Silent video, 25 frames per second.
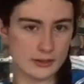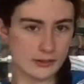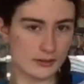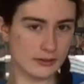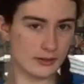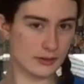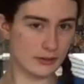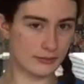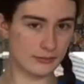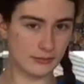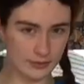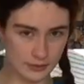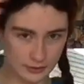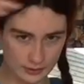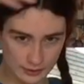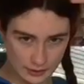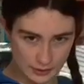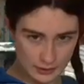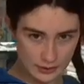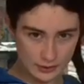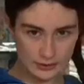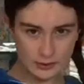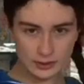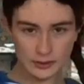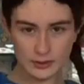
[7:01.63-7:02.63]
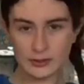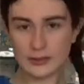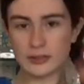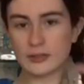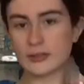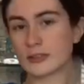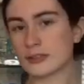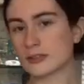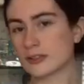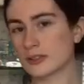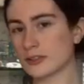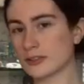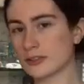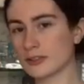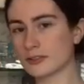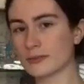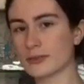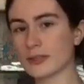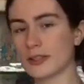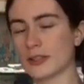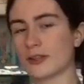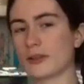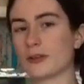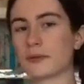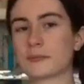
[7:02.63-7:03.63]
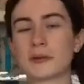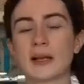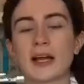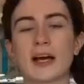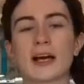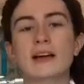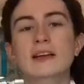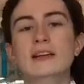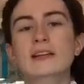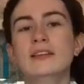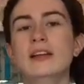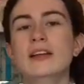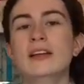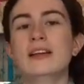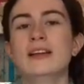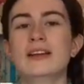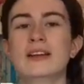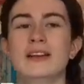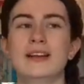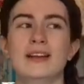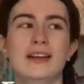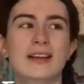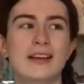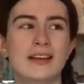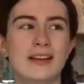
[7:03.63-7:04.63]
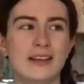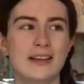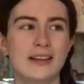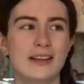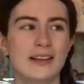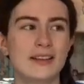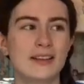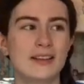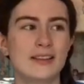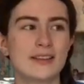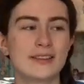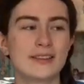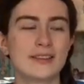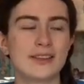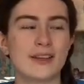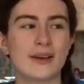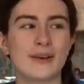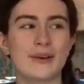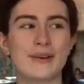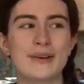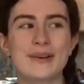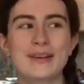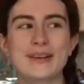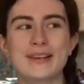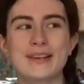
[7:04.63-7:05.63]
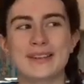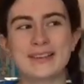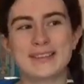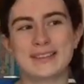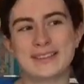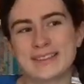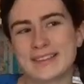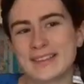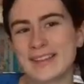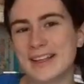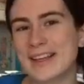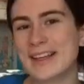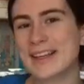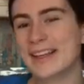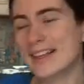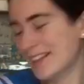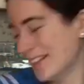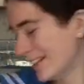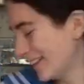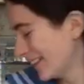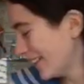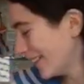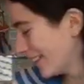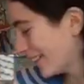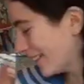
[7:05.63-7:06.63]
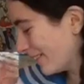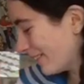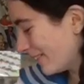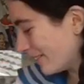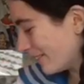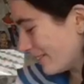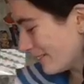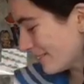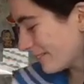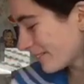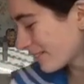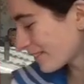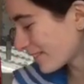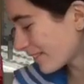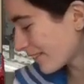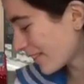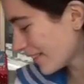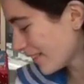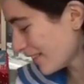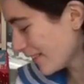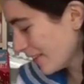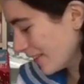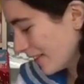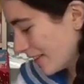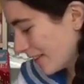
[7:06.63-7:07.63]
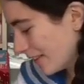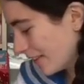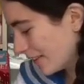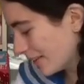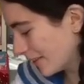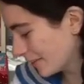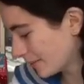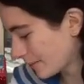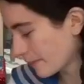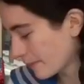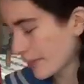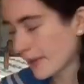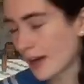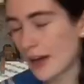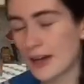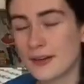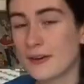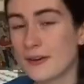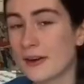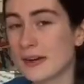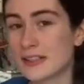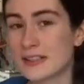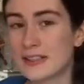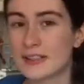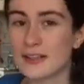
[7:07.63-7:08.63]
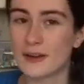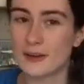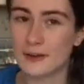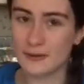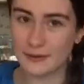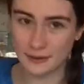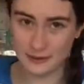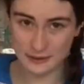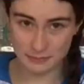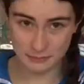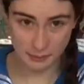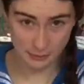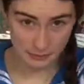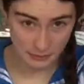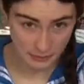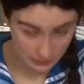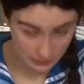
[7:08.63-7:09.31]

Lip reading: because I've got like just a really long plait. So, you know, I don't actually know. It probably